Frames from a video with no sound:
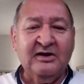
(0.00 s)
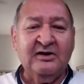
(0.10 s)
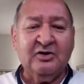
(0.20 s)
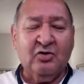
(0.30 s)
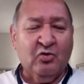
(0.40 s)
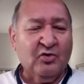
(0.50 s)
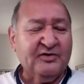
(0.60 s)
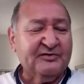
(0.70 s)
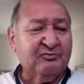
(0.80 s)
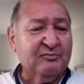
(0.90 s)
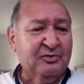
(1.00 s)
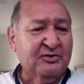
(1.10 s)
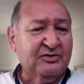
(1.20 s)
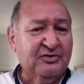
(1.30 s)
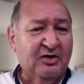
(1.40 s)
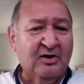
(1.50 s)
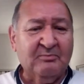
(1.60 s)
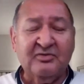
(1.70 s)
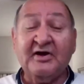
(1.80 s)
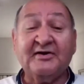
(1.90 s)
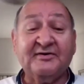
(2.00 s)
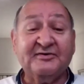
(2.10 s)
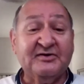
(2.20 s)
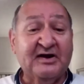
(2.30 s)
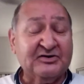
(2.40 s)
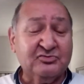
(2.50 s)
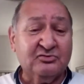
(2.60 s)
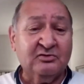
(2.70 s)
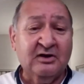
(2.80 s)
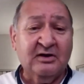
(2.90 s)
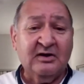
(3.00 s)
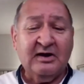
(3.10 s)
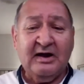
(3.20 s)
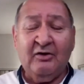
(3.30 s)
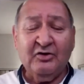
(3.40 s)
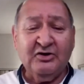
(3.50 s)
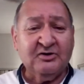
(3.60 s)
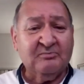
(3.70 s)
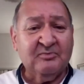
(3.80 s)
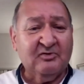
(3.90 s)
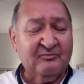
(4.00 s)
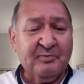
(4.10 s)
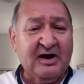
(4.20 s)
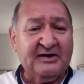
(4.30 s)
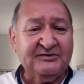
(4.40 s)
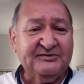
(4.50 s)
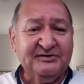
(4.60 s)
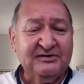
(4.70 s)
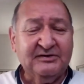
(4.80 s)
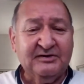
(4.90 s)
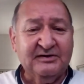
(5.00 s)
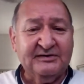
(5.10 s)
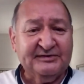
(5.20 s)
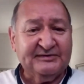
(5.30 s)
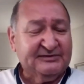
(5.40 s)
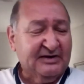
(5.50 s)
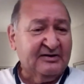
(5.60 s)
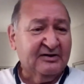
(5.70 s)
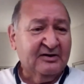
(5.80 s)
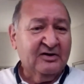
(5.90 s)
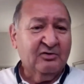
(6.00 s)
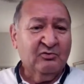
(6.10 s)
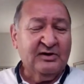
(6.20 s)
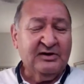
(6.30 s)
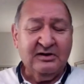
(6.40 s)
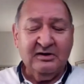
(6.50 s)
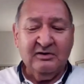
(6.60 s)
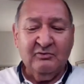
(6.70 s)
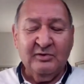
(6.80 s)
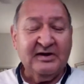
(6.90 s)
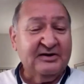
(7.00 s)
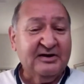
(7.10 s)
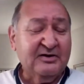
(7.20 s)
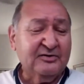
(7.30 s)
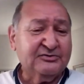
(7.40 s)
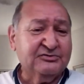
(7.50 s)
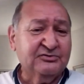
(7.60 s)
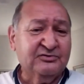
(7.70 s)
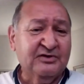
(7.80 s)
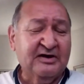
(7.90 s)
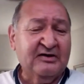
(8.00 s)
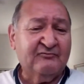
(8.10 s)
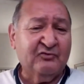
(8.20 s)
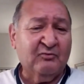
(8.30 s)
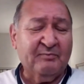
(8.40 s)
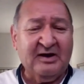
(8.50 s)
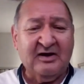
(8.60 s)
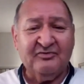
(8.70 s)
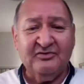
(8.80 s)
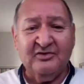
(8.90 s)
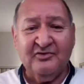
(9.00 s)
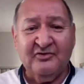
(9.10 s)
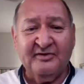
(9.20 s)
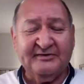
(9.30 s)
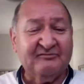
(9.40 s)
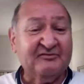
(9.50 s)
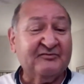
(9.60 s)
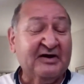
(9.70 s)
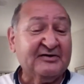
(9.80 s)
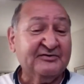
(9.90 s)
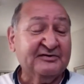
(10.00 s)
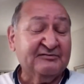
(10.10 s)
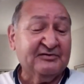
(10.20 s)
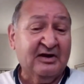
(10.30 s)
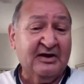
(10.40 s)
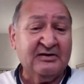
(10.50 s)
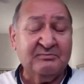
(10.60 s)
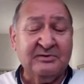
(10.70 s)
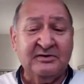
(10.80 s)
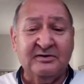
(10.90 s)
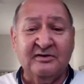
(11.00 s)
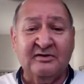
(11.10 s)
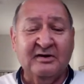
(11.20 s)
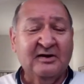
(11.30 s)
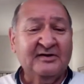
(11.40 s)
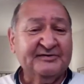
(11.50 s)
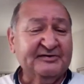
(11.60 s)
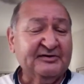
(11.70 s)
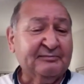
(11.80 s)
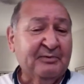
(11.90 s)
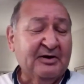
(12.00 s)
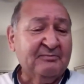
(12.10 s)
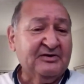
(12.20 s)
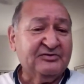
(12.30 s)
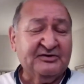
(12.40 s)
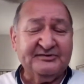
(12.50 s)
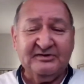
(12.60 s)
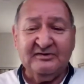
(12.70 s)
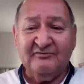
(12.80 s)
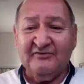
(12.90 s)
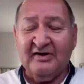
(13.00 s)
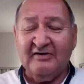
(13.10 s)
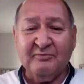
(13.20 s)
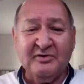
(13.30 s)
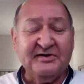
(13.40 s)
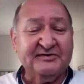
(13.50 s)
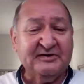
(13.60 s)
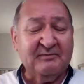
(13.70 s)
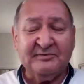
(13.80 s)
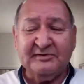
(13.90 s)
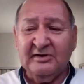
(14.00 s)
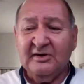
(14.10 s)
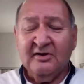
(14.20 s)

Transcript: in accordance with Buddha Dharma, that's a natural outcome of practicing is that we adhere to the Eightfold Path and the 37 factors of enlightenment and the six paramitas and the five precepts.